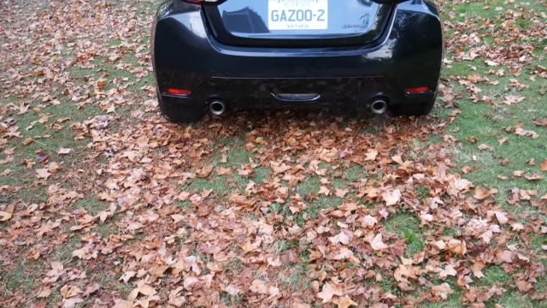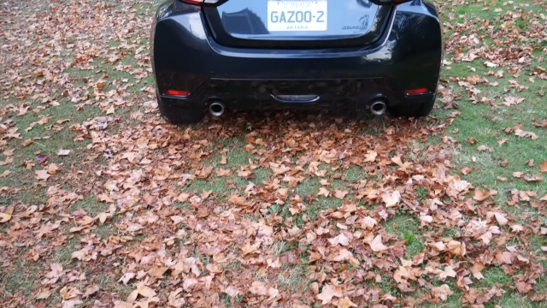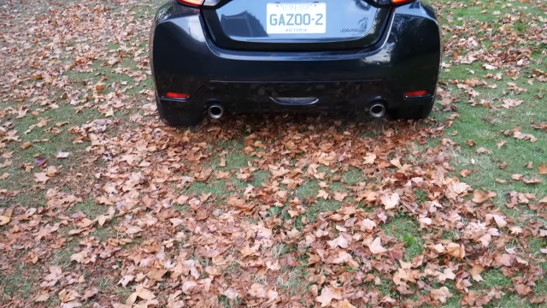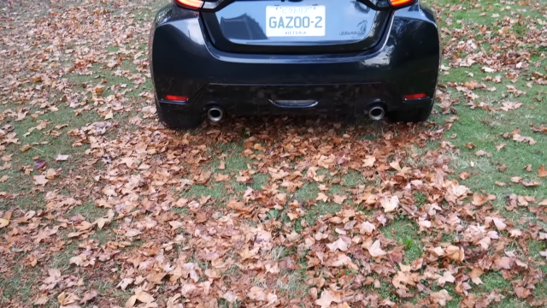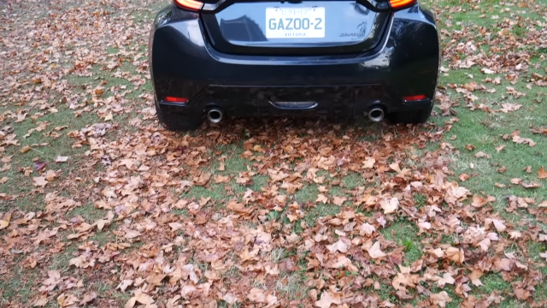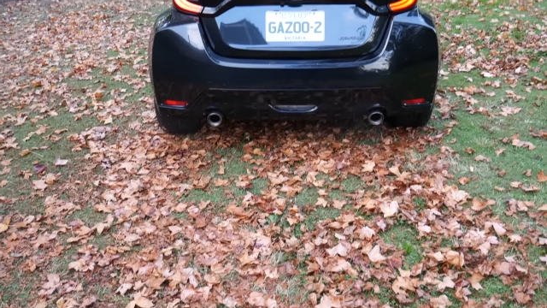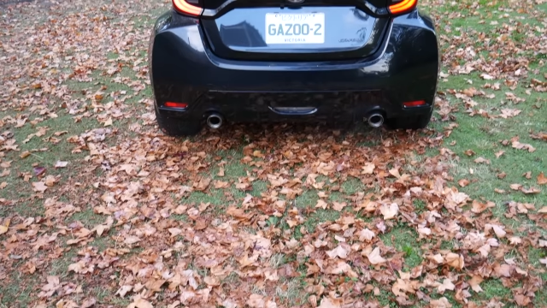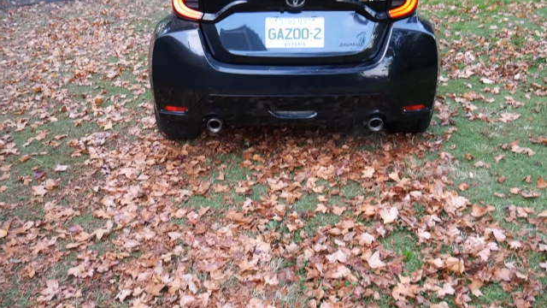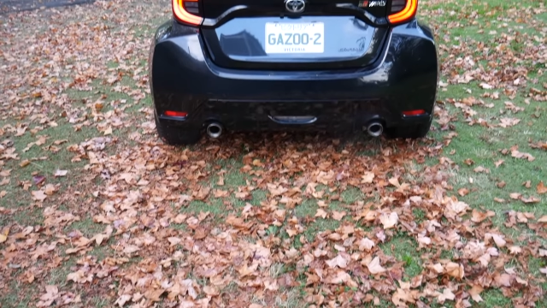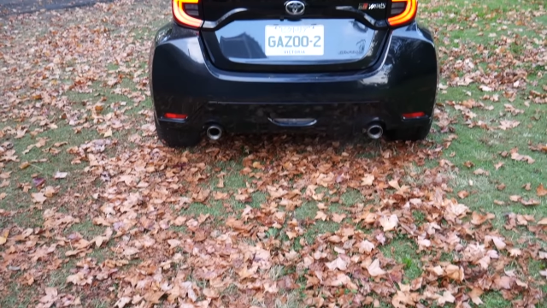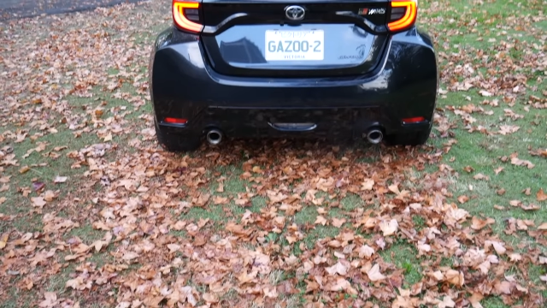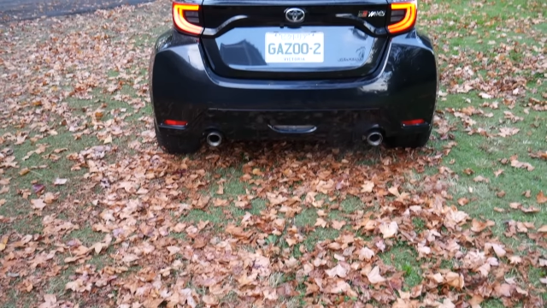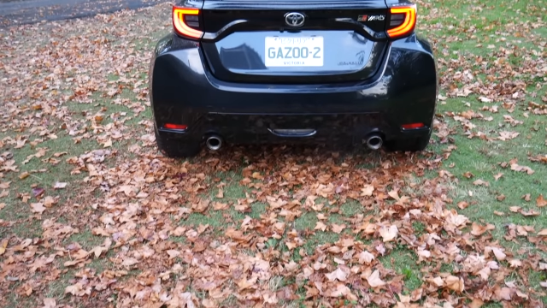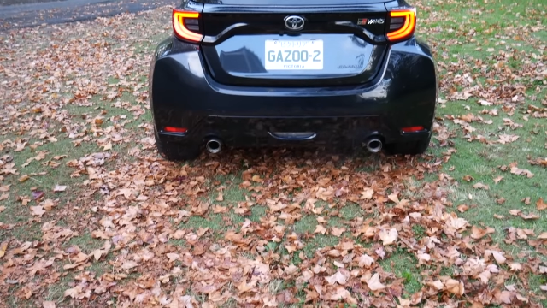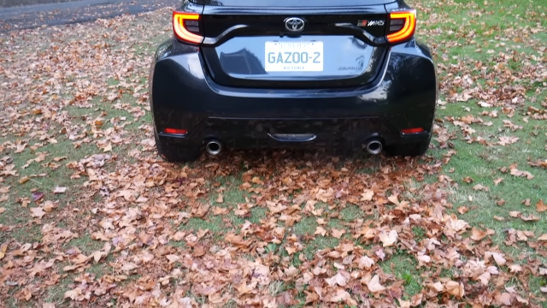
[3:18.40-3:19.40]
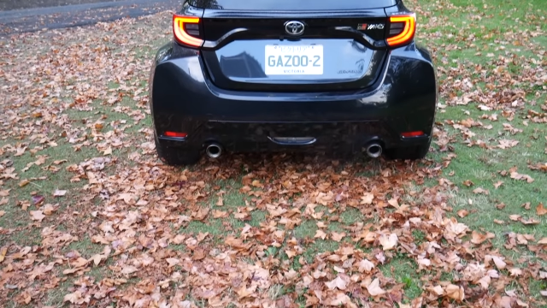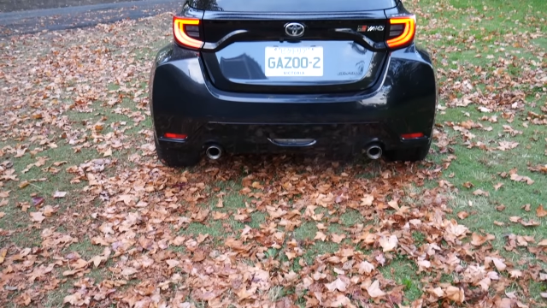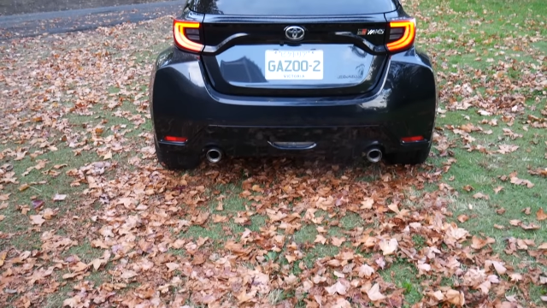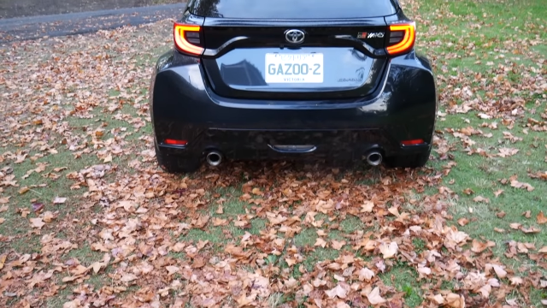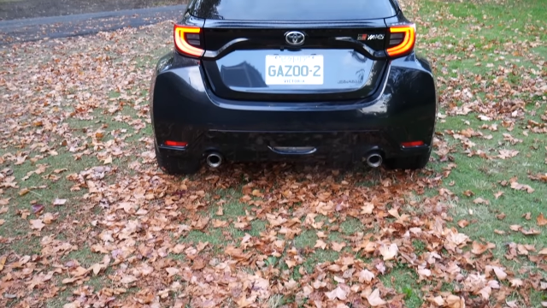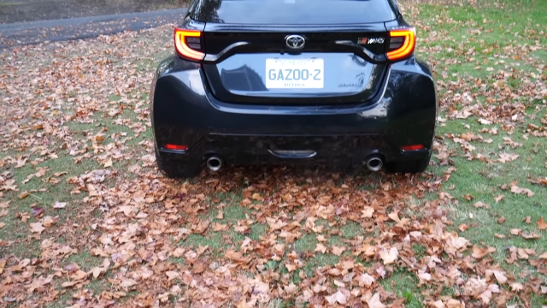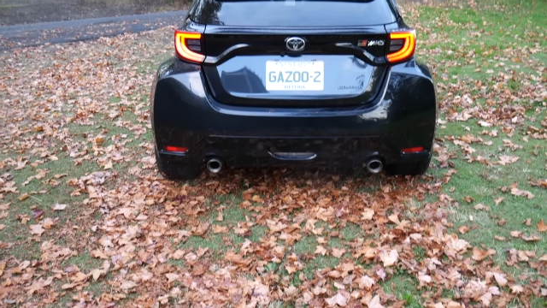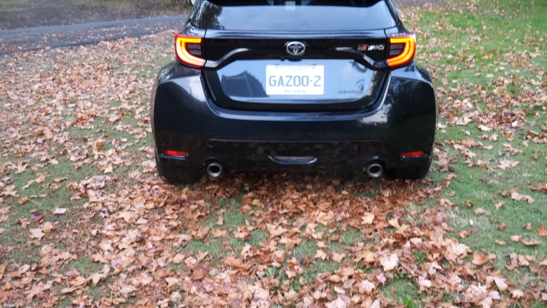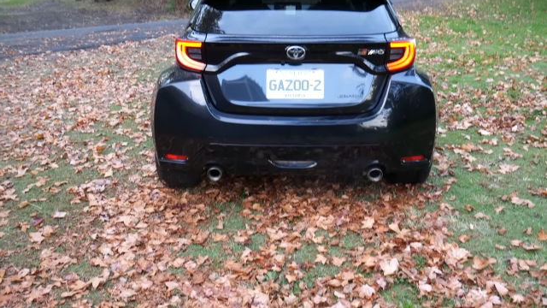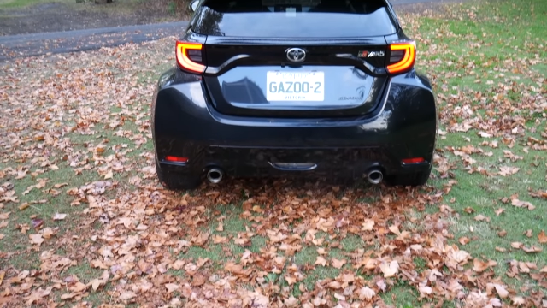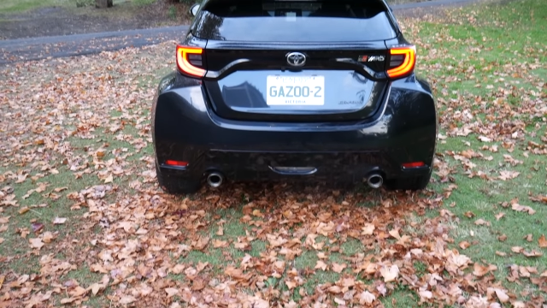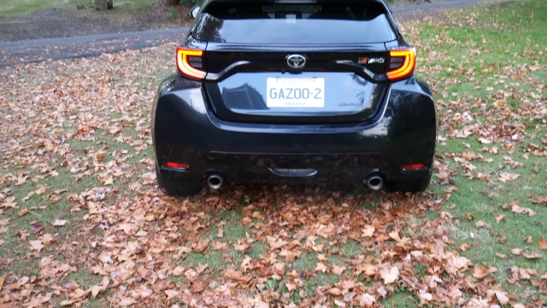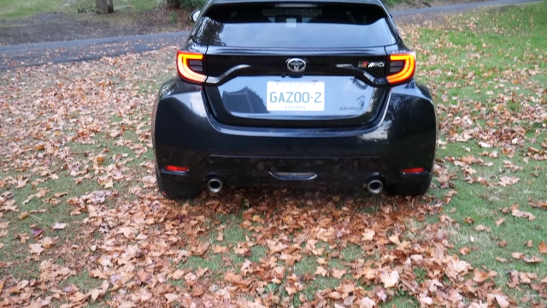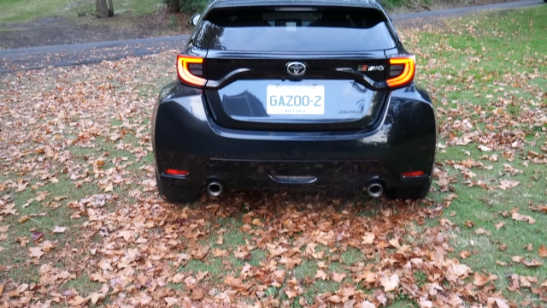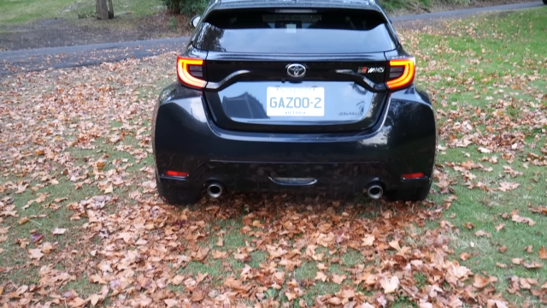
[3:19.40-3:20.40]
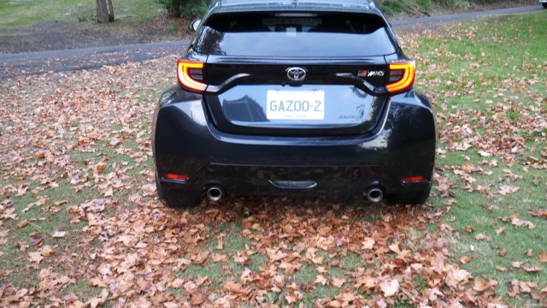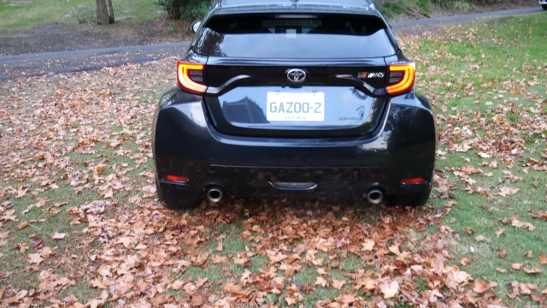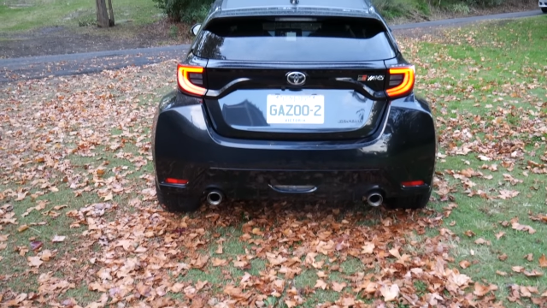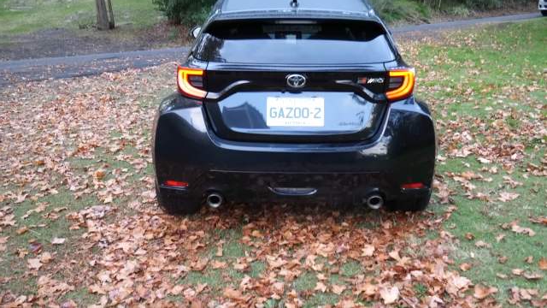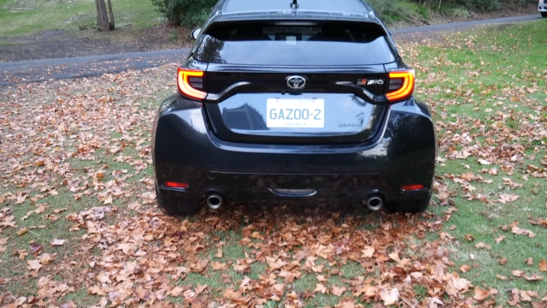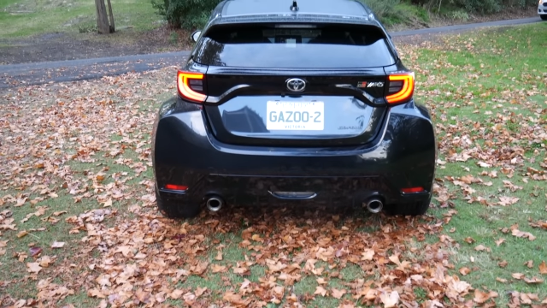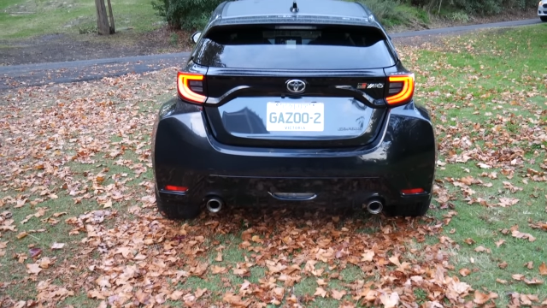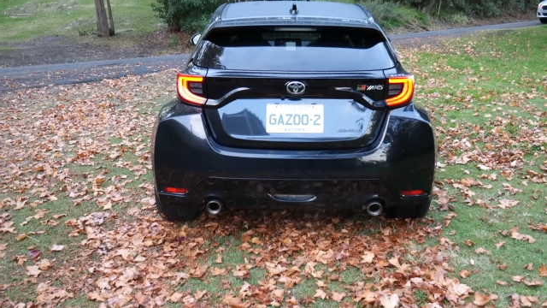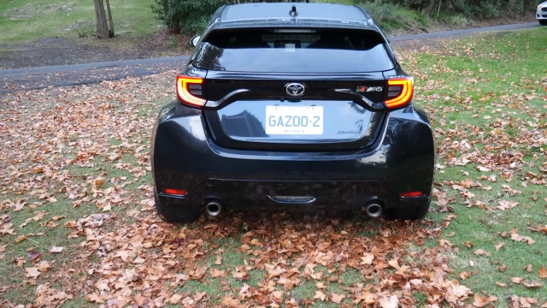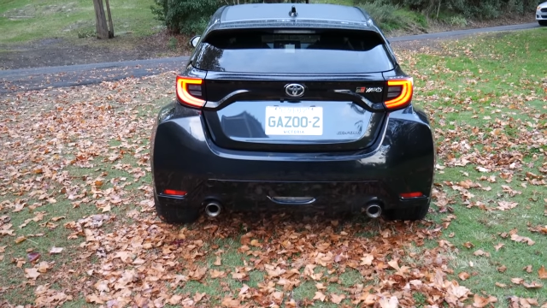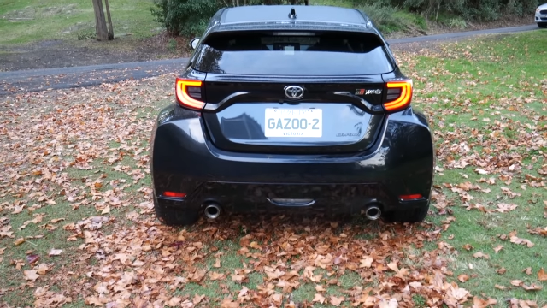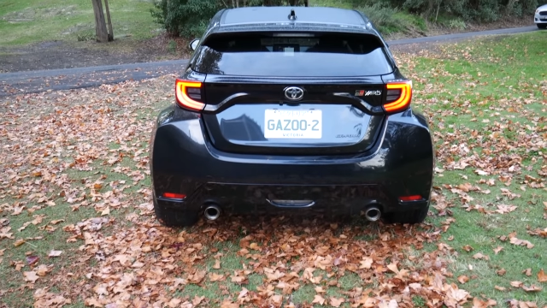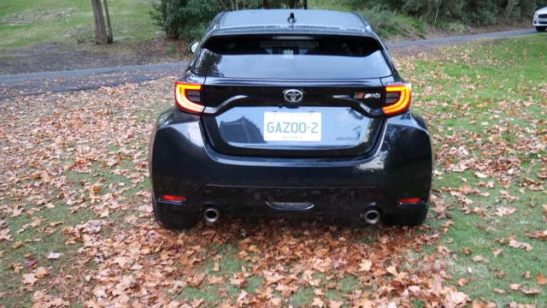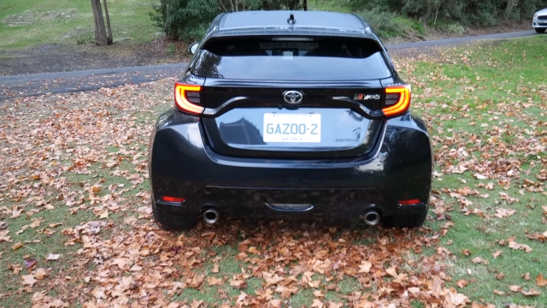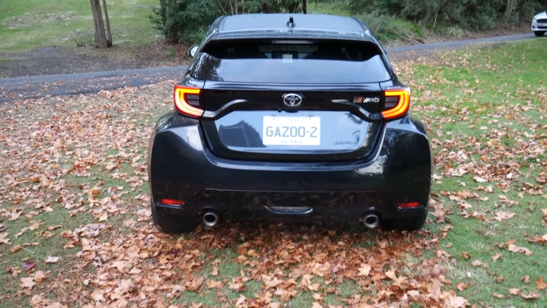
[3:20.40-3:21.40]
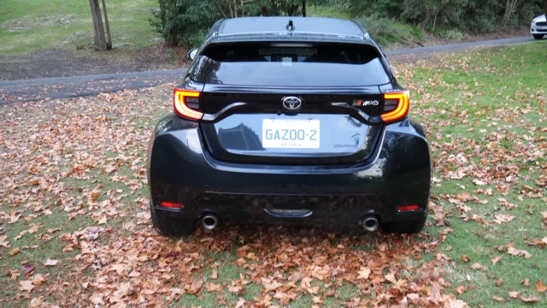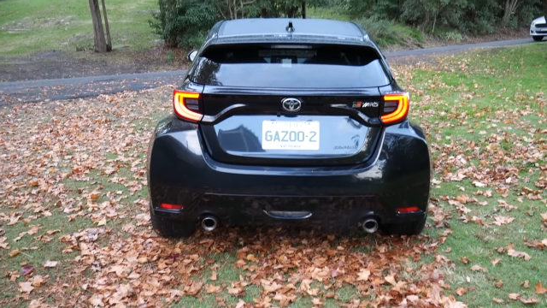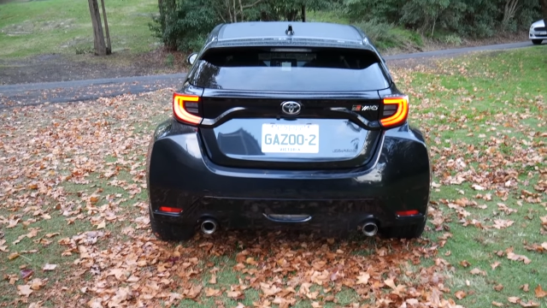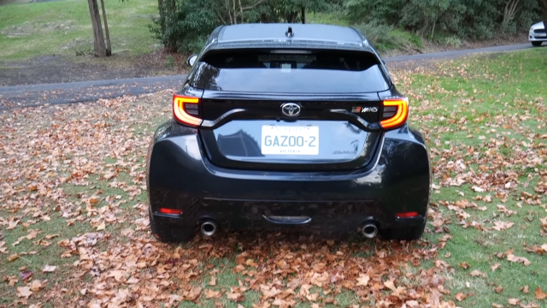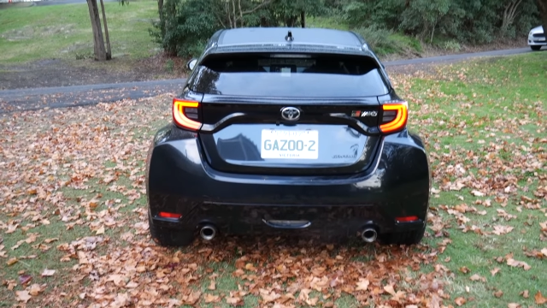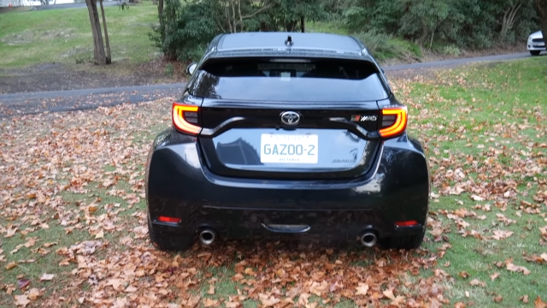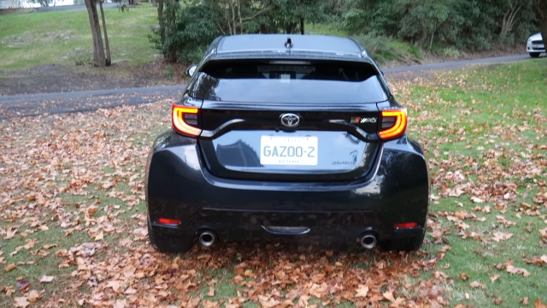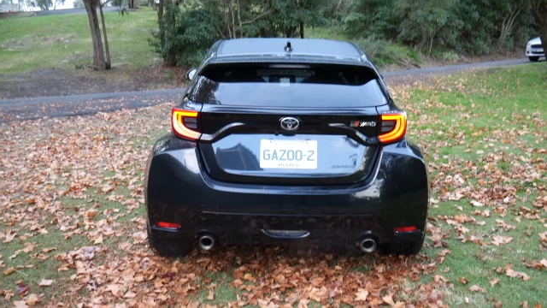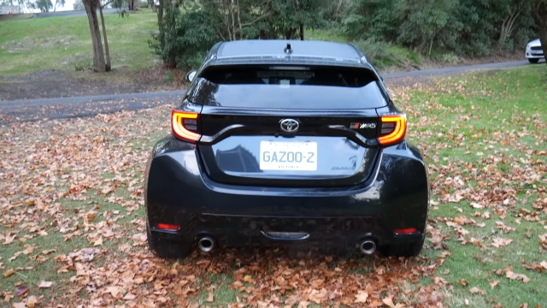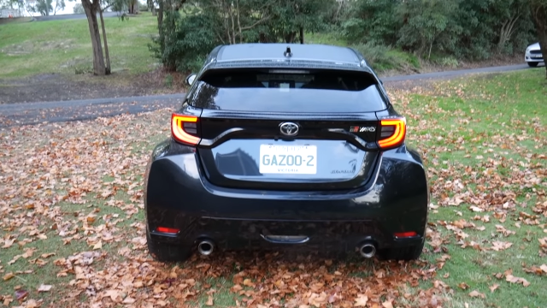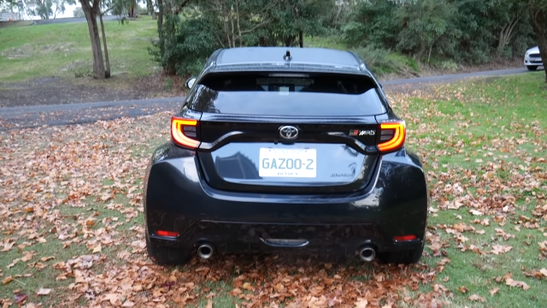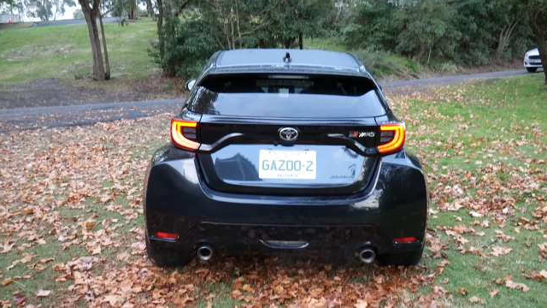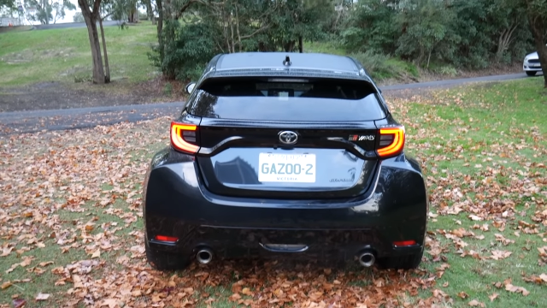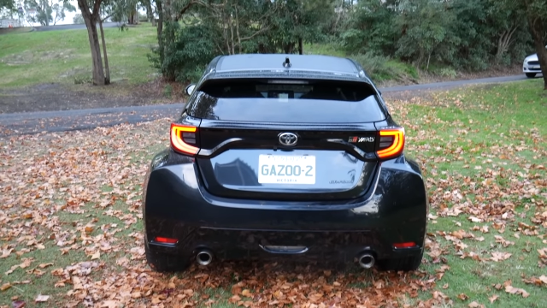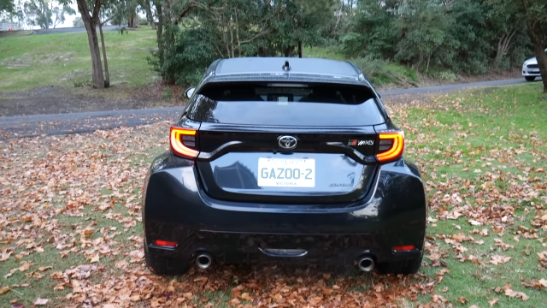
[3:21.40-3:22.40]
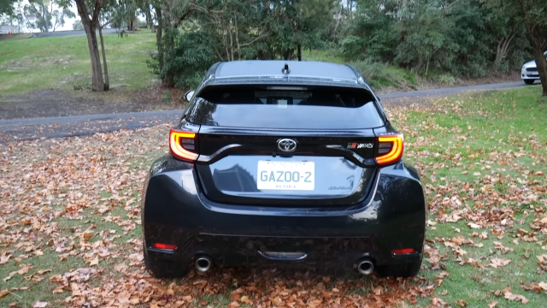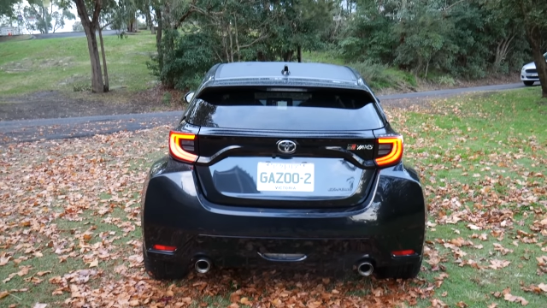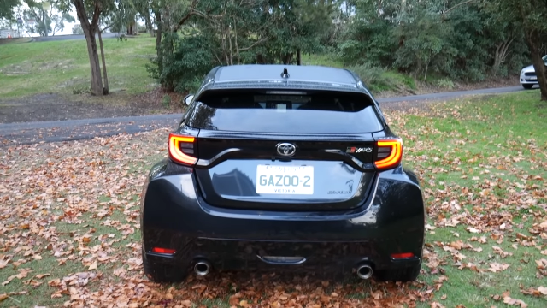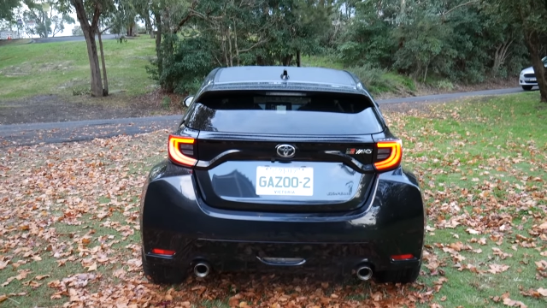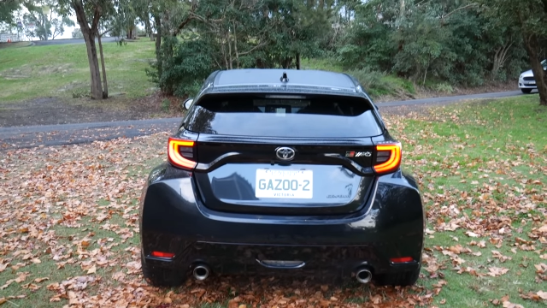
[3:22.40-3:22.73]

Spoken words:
(no speaker visible)